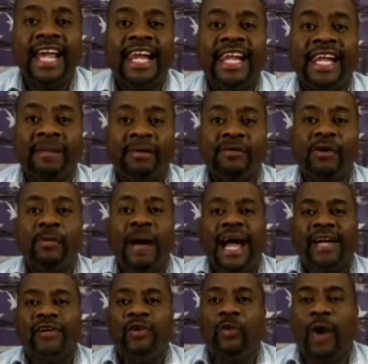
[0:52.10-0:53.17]
Let me
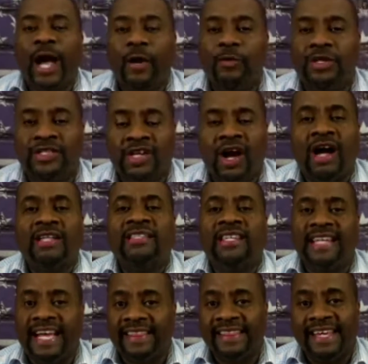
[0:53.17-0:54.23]
remind you why
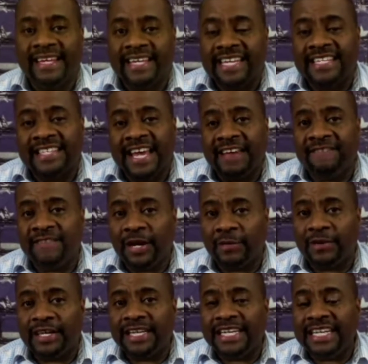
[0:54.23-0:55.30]
Wisconsin, I think, is a
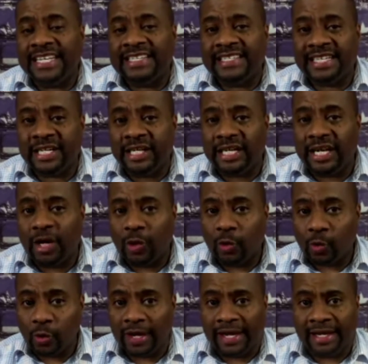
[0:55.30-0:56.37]
very easy
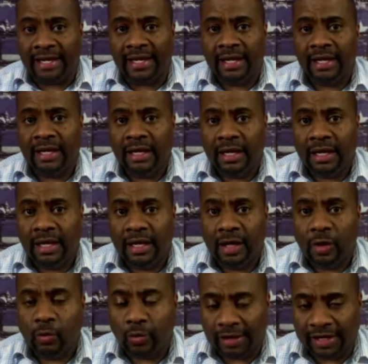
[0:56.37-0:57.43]
win
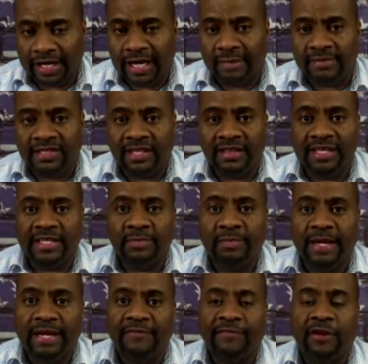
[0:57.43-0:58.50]
when it comes to this
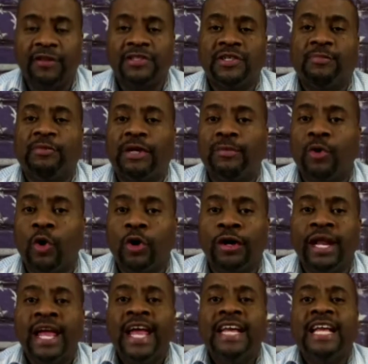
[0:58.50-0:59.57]
being in front of the Supreme
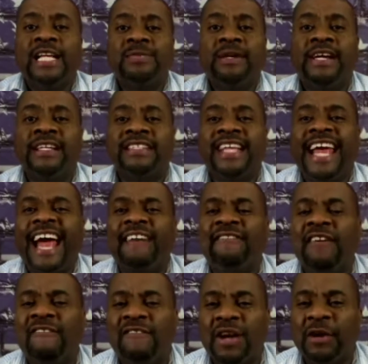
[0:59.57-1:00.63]
Court. And that's because they
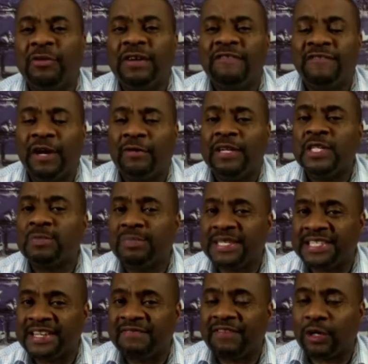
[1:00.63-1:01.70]
have very, very
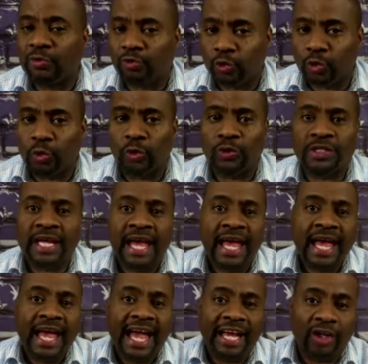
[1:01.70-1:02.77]
specific rules
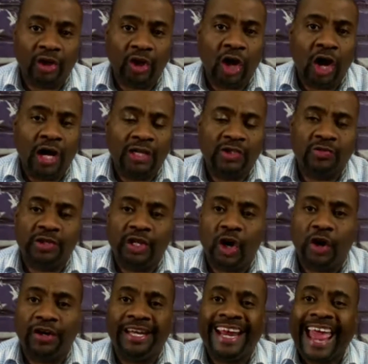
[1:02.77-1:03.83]
and laws
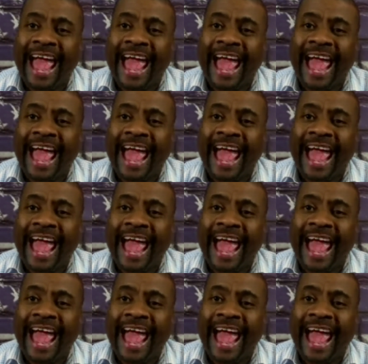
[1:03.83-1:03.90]
regarding